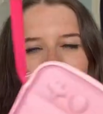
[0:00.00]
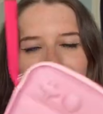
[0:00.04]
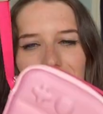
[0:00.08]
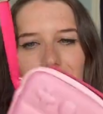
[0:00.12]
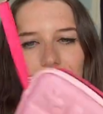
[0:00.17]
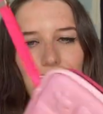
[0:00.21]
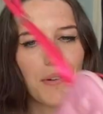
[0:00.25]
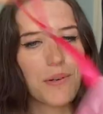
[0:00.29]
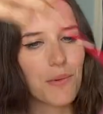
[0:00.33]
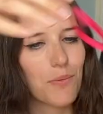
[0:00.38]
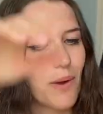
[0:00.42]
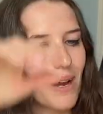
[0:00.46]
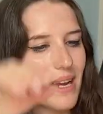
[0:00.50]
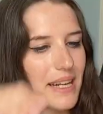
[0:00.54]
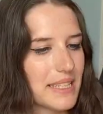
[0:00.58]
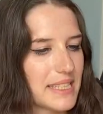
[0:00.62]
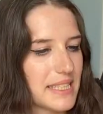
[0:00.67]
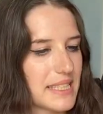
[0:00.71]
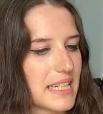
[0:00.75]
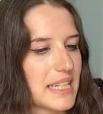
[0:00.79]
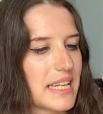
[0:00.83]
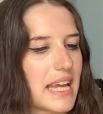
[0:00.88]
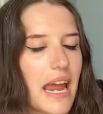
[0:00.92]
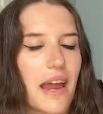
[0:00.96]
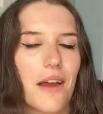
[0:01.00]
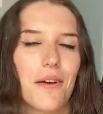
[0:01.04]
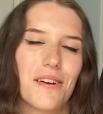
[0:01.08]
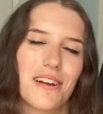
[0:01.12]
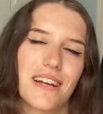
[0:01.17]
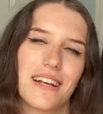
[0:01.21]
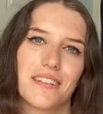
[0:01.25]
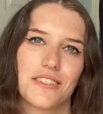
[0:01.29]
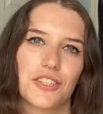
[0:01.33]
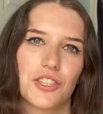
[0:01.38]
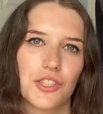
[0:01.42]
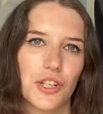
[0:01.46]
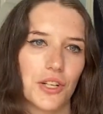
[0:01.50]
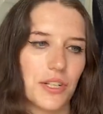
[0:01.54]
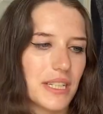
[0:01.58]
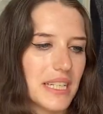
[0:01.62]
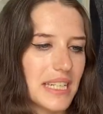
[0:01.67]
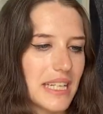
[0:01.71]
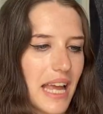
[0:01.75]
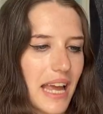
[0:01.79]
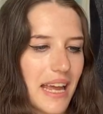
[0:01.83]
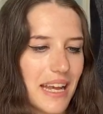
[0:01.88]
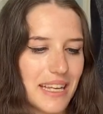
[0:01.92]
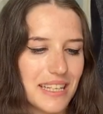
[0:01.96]
different ways to carry a sturdy
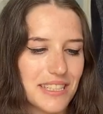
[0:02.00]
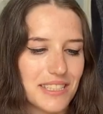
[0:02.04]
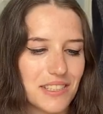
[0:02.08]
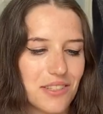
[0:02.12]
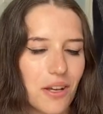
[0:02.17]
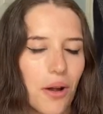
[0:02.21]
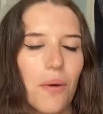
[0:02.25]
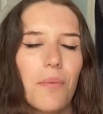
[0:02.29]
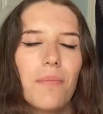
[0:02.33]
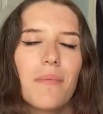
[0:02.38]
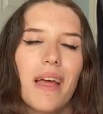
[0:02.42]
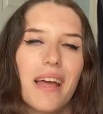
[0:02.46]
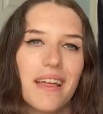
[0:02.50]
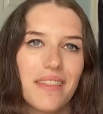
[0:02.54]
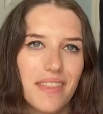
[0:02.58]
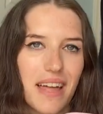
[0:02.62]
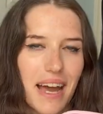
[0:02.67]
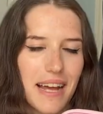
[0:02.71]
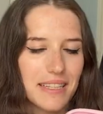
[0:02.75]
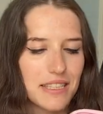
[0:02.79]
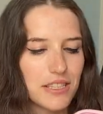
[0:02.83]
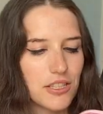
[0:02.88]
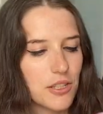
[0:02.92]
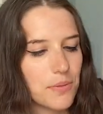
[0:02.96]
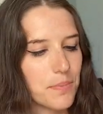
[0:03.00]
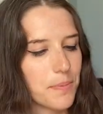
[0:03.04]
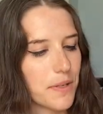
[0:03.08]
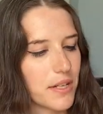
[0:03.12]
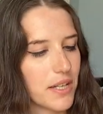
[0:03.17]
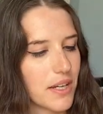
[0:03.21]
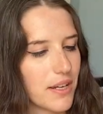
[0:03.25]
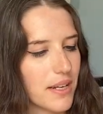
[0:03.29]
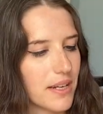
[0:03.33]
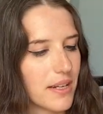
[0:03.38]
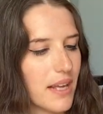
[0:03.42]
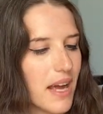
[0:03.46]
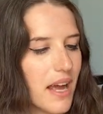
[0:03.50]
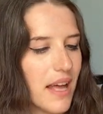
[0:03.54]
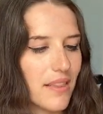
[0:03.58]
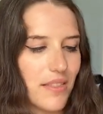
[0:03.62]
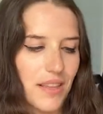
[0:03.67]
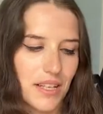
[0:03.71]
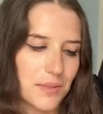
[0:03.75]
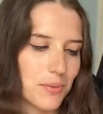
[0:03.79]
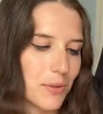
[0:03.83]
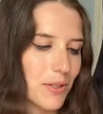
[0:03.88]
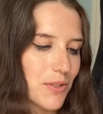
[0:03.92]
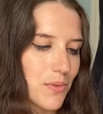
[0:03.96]
case. So that's super good.
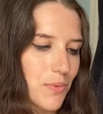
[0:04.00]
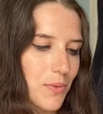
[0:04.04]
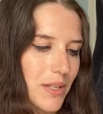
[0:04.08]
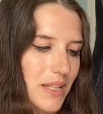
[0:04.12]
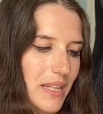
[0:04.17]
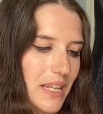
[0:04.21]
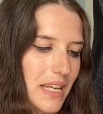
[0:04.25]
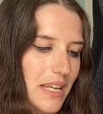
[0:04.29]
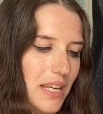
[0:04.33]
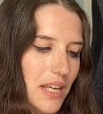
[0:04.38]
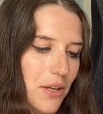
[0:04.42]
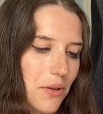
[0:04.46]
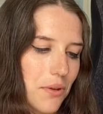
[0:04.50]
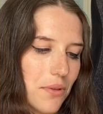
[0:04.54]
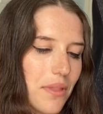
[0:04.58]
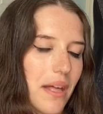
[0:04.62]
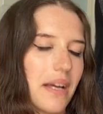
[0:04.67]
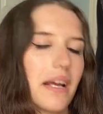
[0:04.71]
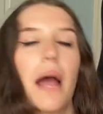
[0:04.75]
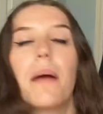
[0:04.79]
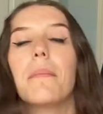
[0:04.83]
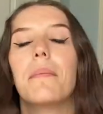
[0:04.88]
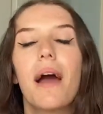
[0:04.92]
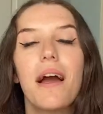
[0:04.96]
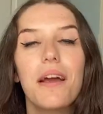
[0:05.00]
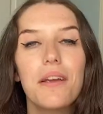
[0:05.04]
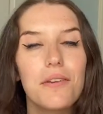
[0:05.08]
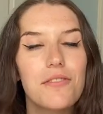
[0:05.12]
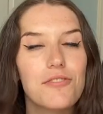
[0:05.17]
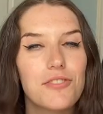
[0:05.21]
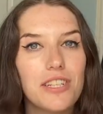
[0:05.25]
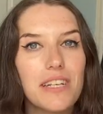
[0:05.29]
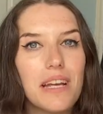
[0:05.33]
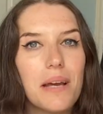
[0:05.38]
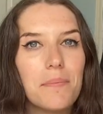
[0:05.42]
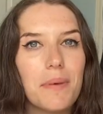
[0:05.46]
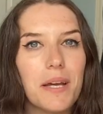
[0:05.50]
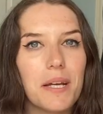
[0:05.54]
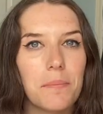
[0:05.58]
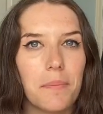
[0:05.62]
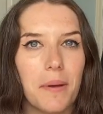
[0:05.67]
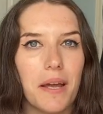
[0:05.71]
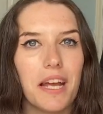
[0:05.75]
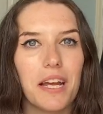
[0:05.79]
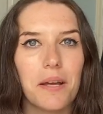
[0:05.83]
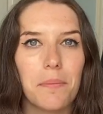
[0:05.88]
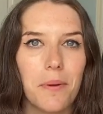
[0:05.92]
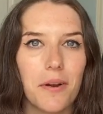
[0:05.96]
This one's really cute. Like I'm not usually a big
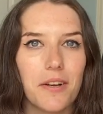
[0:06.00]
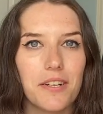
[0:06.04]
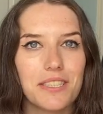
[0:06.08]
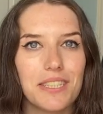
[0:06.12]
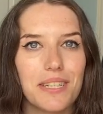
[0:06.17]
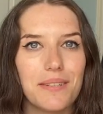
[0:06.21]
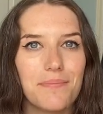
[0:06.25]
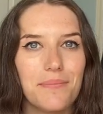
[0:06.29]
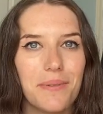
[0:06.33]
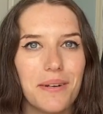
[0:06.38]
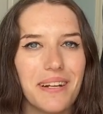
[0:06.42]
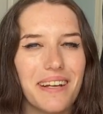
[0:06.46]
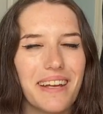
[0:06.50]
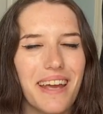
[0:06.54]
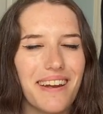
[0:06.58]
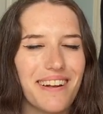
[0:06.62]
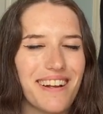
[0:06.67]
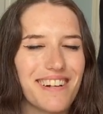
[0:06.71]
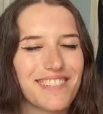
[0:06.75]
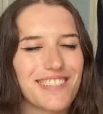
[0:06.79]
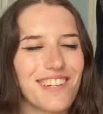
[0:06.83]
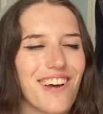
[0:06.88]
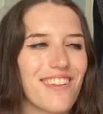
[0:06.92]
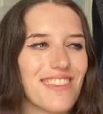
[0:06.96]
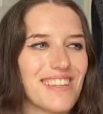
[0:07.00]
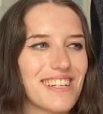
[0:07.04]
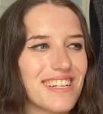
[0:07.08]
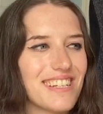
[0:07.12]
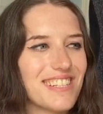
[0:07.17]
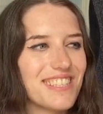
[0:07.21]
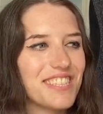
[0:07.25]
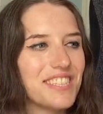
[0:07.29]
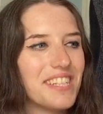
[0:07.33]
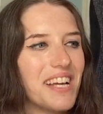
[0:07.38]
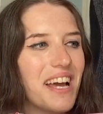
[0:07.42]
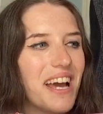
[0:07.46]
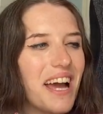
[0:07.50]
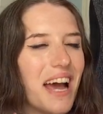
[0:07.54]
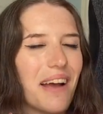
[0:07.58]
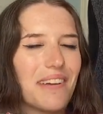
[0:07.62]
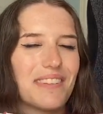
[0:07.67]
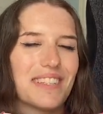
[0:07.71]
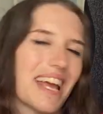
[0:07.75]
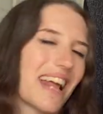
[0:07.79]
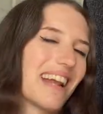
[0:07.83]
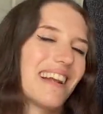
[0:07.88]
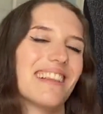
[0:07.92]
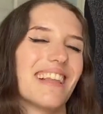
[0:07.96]
pink person, but again, I saw this, I
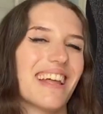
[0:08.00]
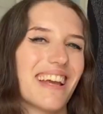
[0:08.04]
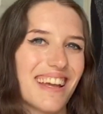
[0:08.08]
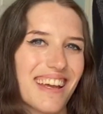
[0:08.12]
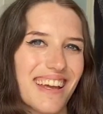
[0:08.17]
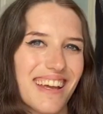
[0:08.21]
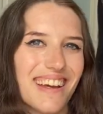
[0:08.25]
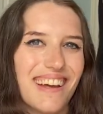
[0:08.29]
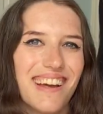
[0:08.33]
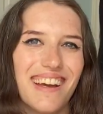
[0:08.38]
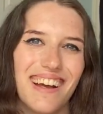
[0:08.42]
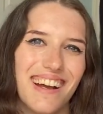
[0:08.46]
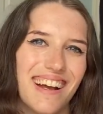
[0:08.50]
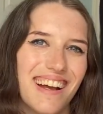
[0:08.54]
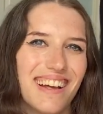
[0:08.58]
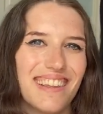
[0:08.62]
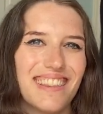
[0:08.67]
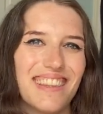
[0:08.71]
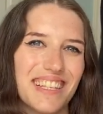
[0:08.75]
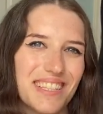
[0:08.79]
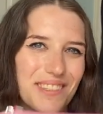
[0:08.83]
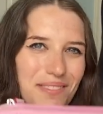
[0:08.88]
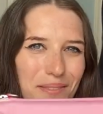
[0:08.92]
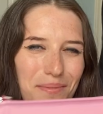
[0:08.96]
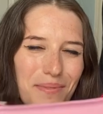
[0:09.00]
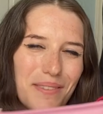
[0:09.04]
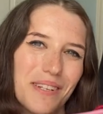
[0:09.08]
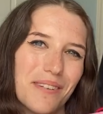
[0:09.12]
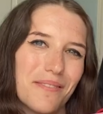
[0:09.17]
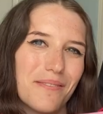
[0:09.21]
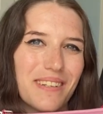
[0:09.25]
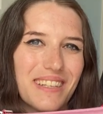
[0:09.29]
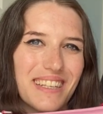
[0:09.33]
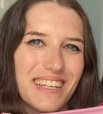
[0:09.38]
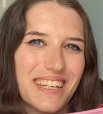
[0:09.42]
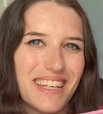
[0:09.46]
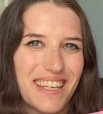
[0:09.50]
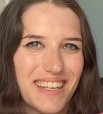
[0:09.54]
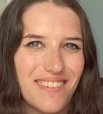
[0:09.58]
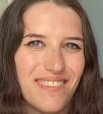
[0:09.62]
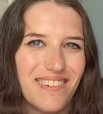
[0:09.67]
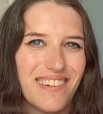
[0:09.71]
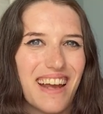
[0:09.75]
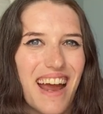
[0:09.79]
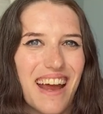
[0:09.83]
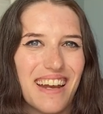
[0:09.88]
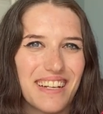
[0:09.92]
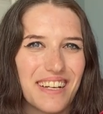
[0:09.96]
was kind of like, this would be a really
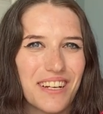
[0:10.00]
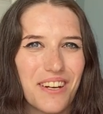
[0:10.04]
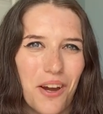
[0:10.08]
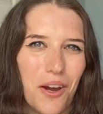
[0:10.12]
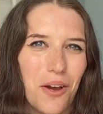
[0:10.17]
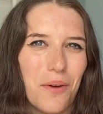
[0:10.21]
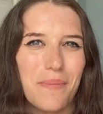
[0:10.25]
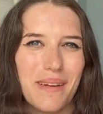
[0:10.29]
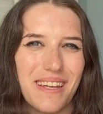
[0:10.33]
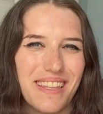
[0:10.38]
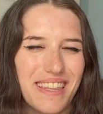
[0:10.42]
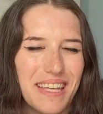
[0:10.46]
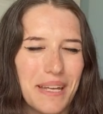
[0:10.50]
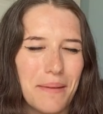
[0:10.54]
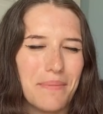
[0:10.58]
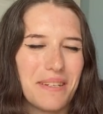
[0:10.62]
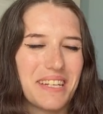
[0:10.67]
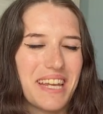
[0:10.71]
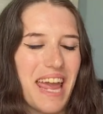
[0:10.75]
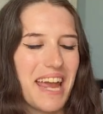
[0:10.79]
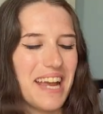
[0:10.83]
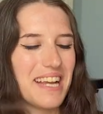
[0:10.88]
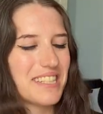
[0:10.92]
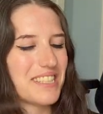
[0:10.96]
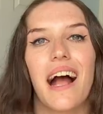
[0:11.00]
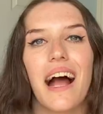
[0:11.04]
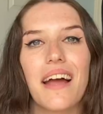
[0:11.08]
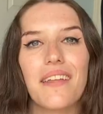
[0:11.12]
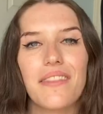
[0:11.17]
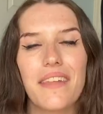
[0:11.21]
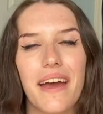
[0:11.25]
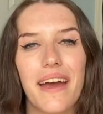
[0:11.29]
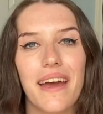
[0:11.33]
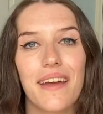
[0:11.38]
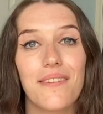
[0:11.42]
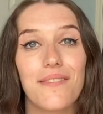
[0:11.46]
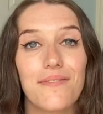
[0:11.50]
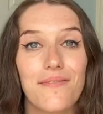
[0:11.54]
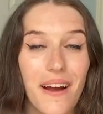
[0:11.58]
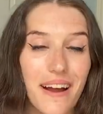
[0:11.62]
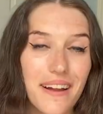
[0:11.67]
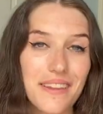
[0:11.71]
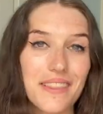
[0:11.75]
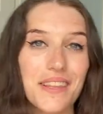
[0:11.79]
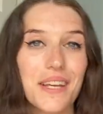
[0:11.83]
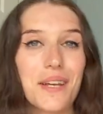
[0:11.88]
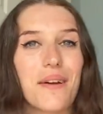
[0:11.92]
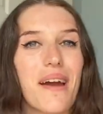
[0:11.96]
cute kind of Kirby themed case. And then
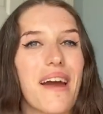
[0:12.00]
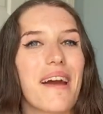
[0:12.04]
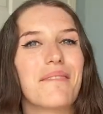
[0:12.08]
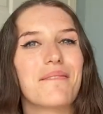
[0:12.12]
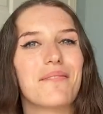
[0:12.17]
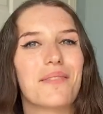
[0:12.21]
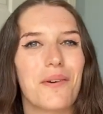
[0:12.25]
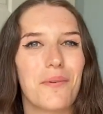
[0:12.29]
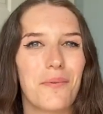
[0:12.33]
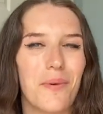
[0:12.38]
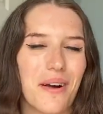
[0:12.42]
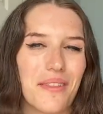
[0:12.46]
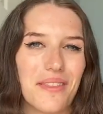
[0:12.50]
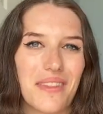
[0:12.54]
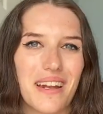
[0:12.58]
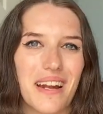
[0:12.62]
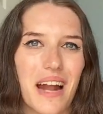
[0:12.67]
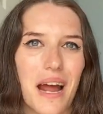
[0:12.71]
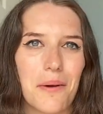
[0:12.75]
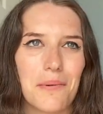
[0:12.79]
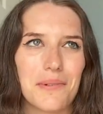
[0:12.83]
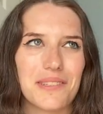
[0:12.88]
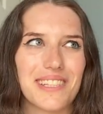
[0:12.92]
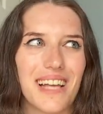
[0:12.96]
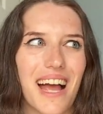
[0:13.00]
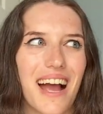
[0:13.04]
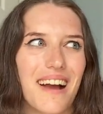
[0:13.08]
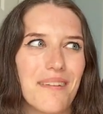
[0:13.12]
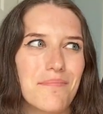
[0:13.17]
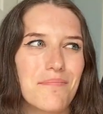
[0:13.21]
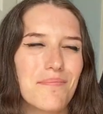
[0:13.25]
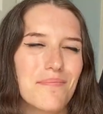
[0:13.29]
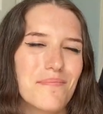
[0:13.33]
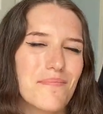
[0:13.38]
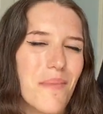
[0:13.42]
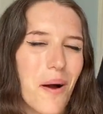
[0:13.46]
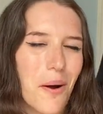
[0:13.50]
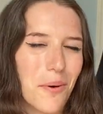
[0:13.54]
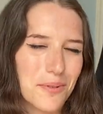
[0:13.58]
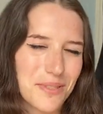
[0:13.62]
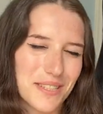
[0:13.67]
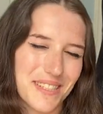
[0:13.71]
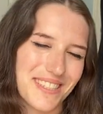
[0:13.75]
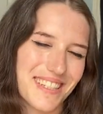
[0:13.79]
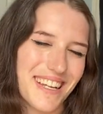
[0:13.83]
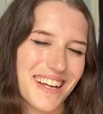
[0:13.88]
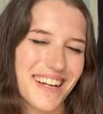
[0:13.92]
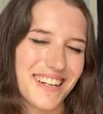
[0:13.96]
finally you have the one that I was
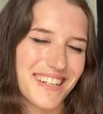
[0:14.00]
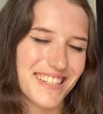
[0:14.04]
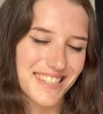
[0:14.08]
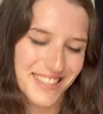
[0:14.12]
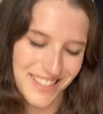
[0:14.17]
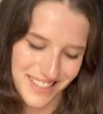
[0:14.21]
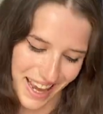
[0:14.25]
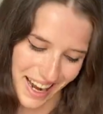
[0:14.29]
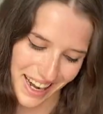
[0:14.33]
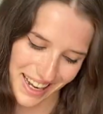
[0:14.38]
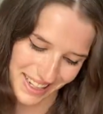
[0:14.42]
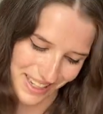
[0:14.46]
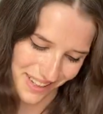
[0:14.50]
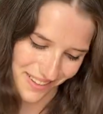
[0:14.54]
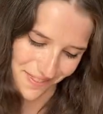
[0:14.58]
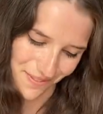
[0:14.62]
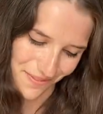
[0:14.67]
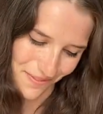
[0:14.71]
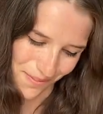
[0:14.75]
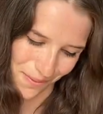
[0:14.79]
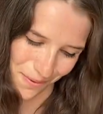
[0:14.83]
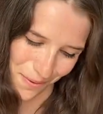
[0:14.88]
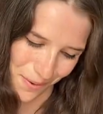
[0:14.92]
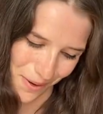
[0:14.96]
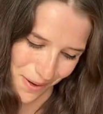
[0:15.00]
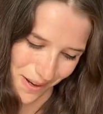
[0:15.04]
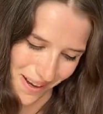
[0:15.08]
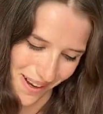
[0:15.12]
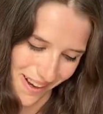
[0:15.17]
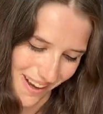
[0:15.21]
most excited for,